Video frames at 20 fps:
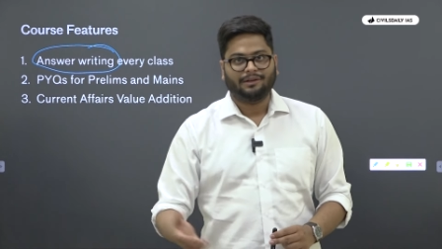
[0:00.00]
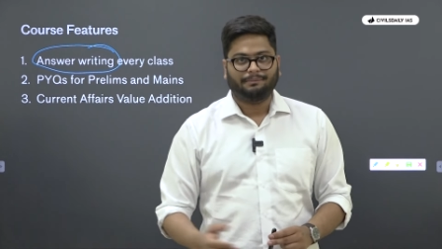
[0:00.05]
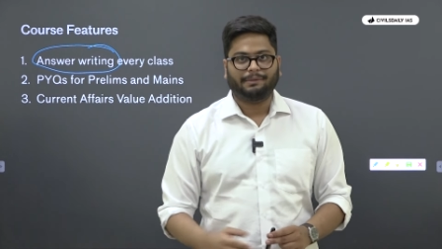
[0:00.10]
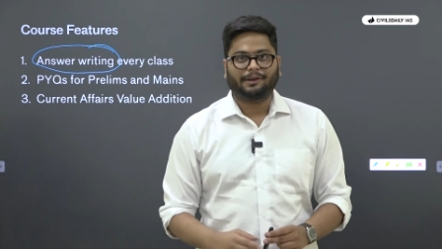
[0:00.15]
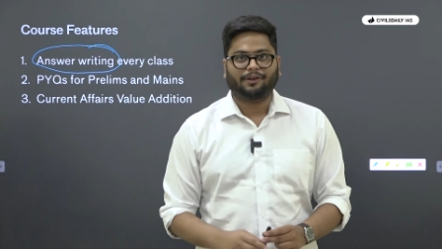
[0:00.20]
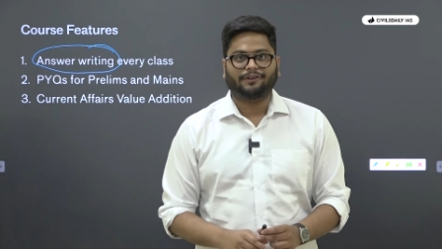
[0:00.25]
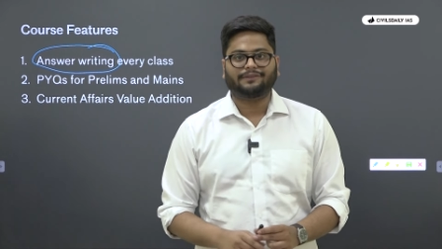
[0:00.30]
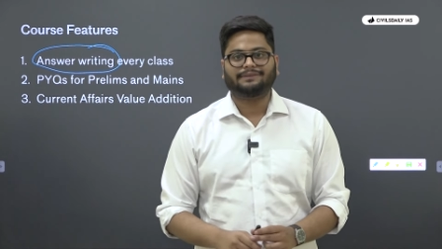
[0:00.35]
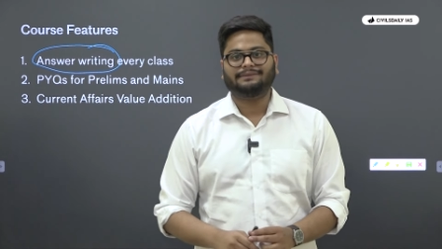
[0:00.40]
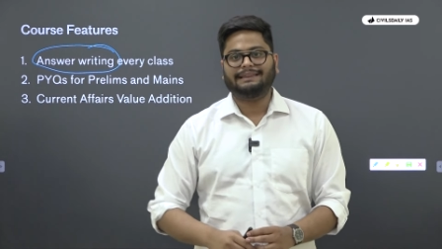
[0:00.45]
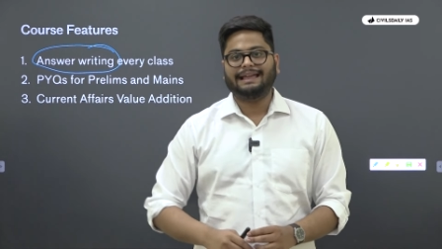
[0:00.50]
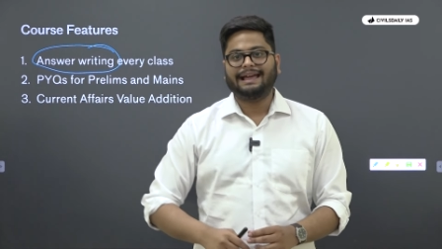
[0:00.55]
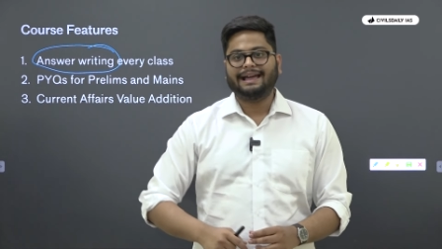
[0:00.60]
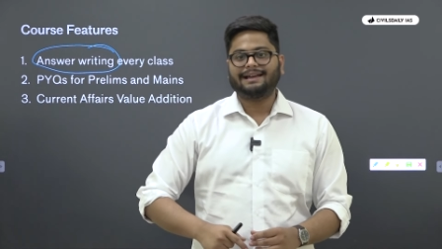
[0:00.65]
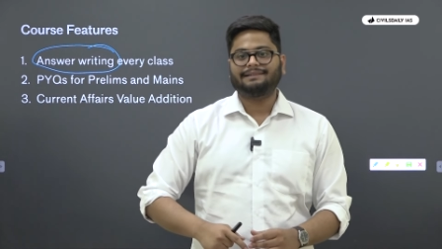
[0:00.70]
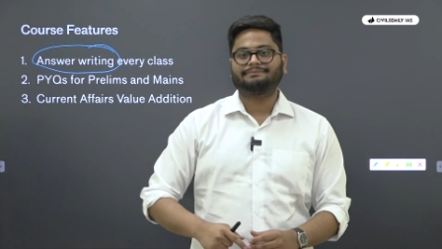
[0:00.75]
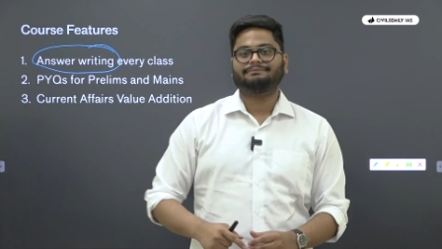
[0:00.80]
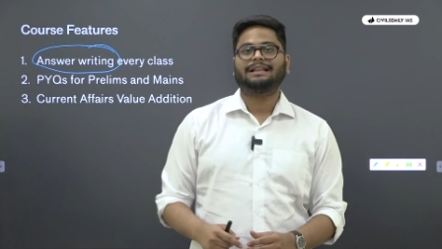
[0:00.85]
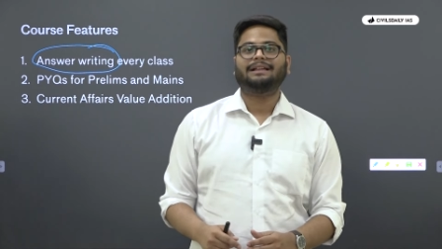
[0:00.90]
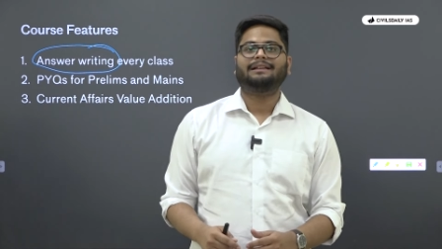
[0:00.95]
because
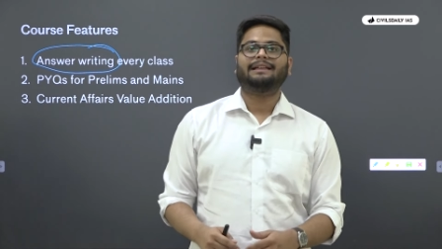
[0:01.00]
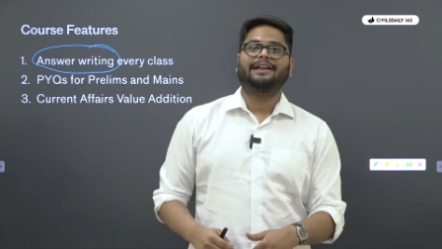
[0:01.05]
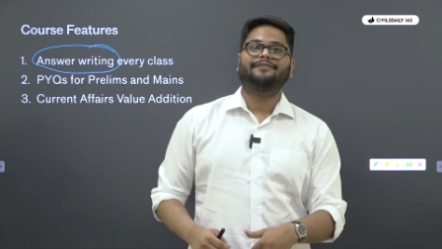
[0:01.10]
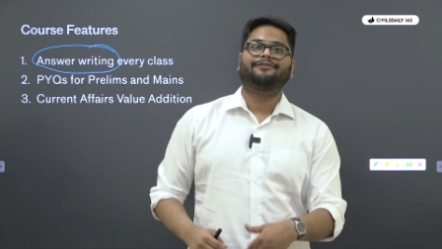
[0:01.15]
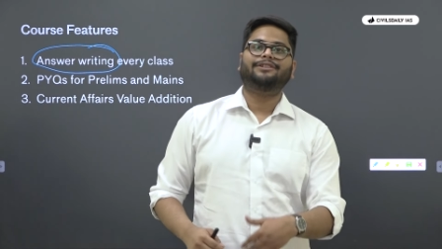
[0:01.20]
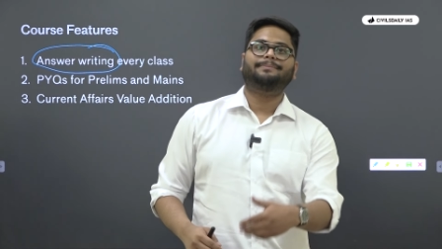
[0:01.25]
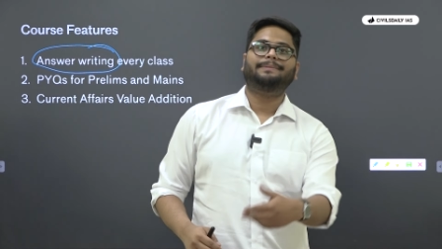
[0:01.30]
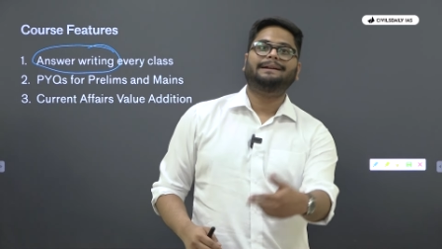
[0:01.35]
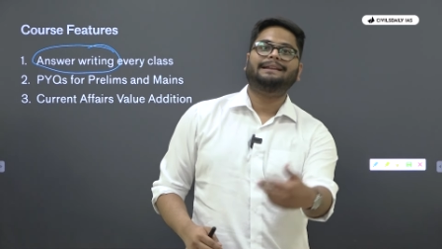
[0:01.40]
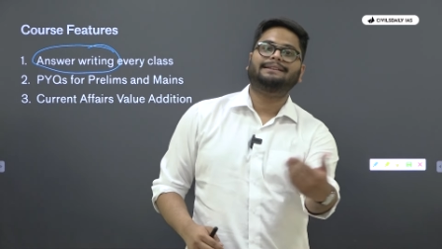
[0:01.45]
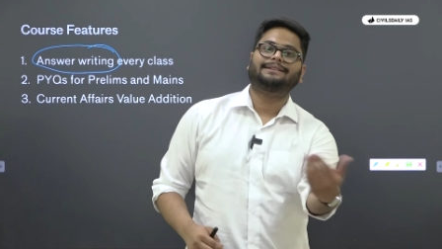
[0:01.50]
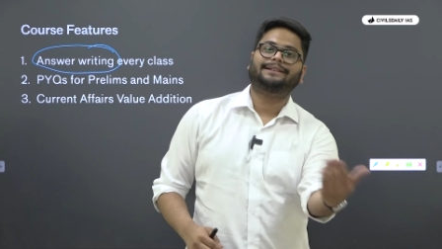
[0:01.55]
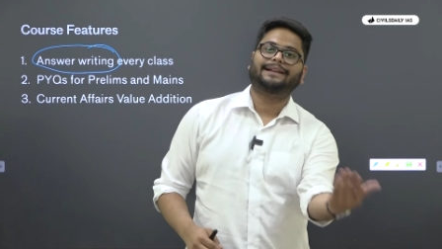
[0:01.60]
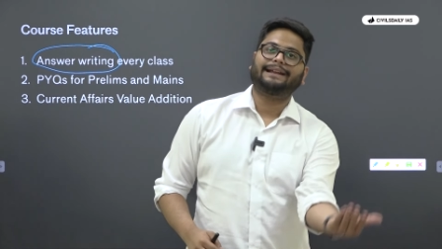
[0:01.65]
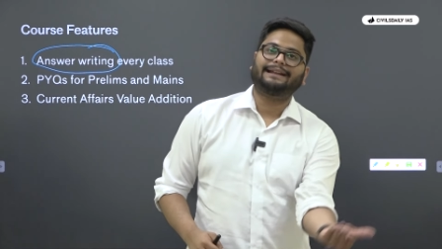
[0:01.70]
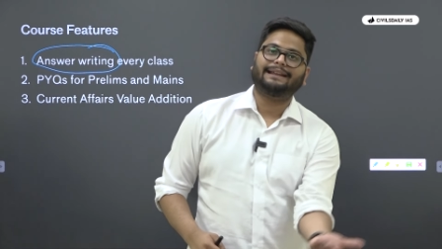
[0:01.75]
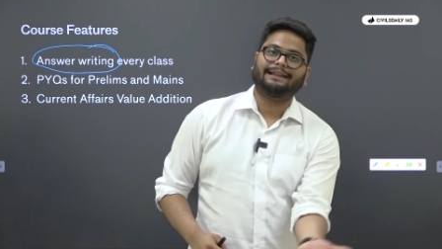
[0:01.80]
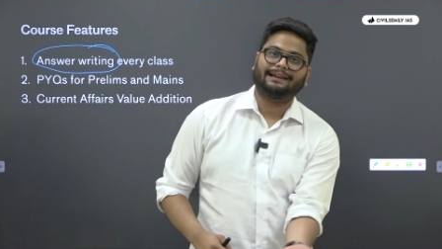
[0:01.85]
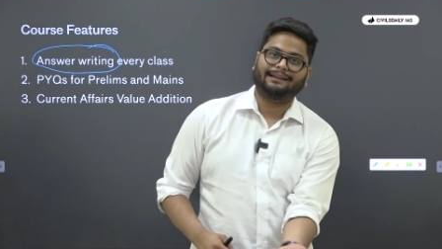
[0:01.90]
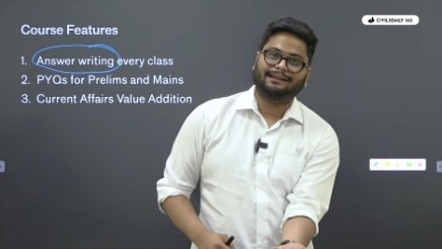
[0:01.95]
there everybody is
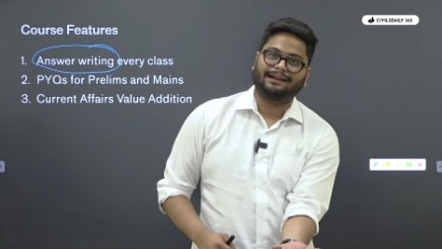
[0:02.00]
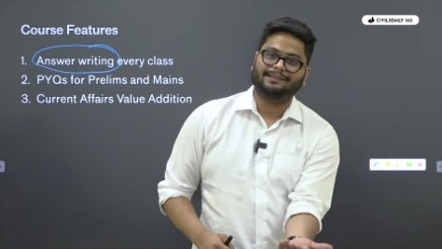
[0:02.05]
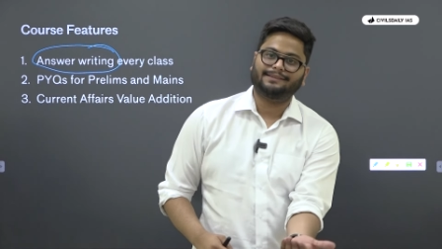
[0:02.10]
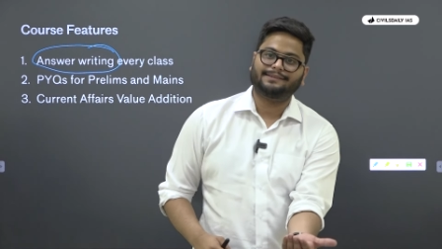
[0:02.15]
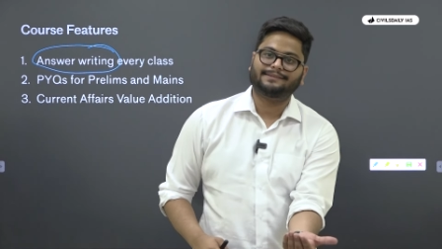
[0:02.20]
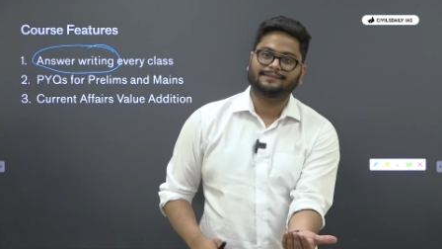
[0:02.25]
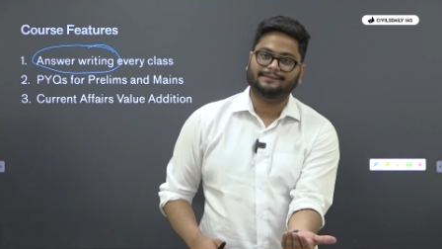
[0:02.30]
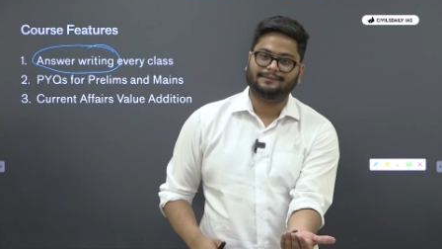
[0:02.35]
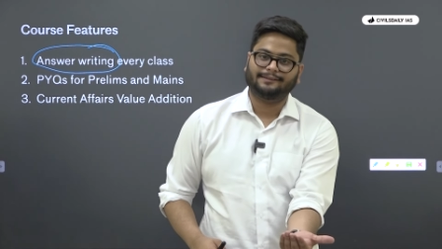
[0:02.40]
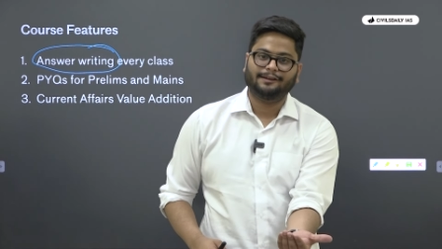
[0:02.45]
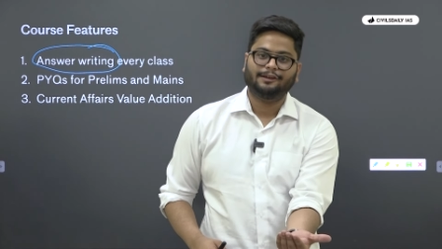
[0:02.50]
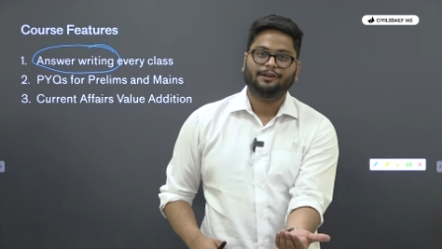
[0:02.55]
writing an answer.